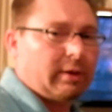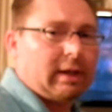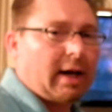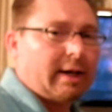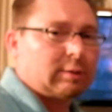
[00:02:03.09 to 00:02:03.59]

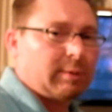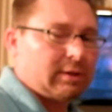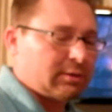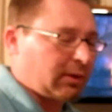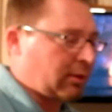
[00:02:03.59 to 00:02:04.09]
high-speed
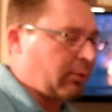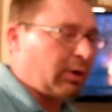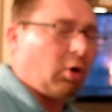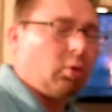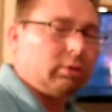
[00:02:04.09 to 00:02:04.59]
sync. It would
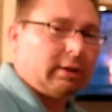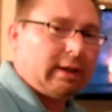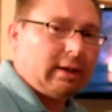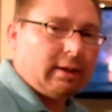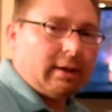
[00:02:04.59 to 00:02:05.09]

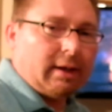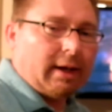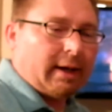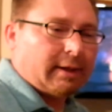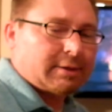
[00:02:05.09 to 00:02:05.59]
only
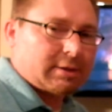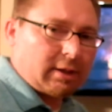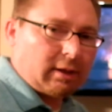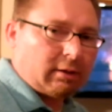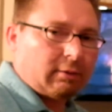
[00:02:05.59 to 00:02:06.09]

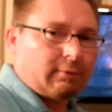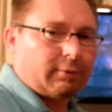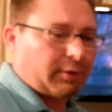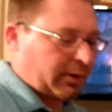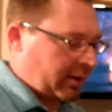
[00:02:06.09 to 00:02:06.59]
sync for
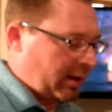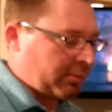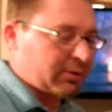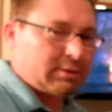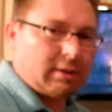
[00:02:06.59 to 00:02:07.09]
the
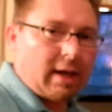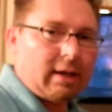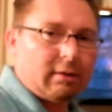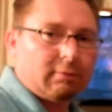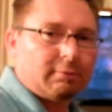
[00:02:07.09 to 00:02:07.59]
camera's
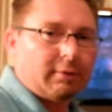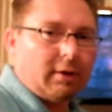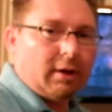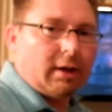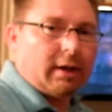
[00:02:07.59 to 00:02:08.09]
native
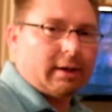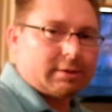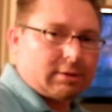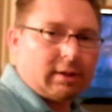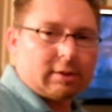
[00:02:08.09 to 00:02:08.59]

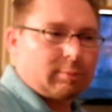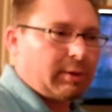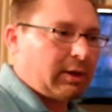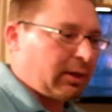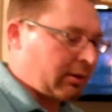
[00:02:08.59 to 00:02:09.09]
sync
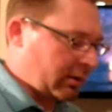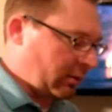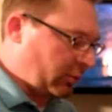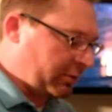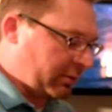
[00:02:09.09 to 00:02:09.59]
speed.
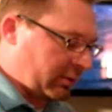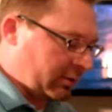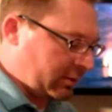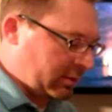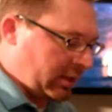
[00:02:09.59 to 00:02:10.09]
With the
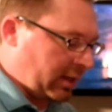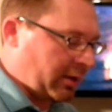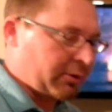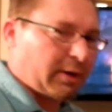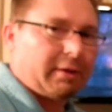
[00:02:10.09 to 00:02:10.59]

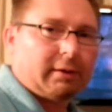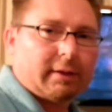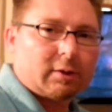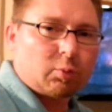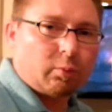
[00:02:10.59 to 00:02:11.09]
D800, I think
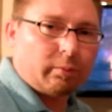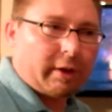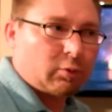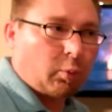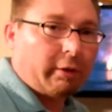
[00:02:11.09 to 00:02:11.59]
that's
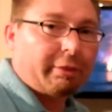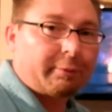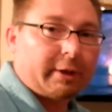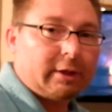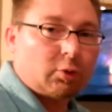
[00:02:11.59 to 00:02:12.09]

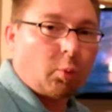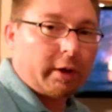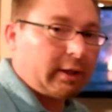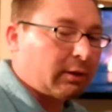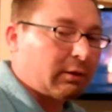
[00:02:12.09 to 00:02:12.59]

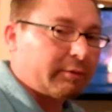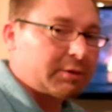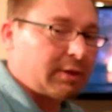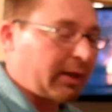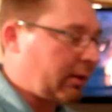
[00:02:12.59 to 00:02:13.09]
1/320th of a
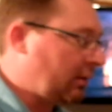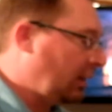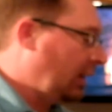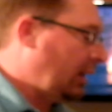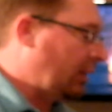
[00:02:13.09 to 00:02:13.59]
second,
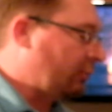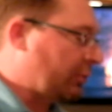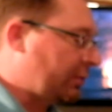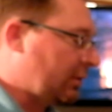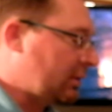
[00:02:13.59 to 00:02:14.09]
and
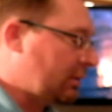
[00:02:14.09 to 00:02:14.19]
with the